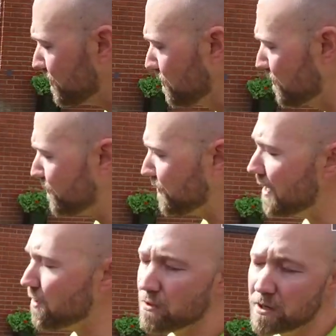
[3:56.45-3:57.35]
to
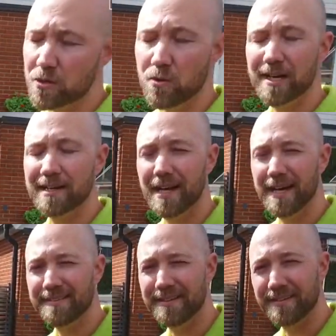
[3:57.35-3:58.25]
flower quite
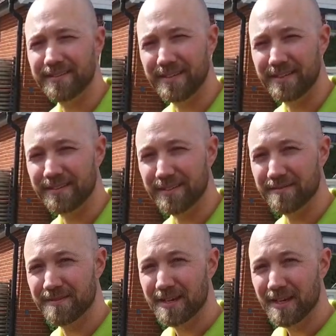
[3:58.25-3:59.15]
late in the
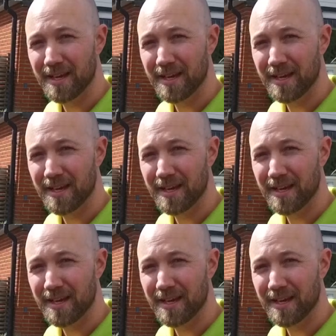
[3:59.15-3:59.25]
season,